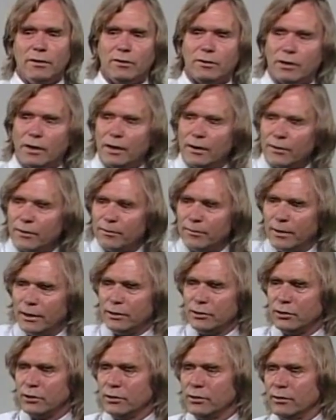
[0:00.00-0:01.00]
or how to
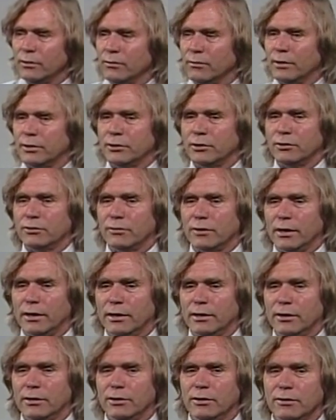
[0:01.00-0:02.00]
measure what you're
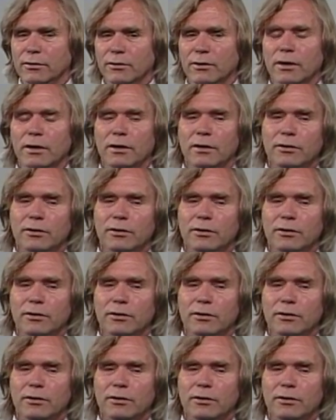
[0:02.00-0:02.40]
trying to do,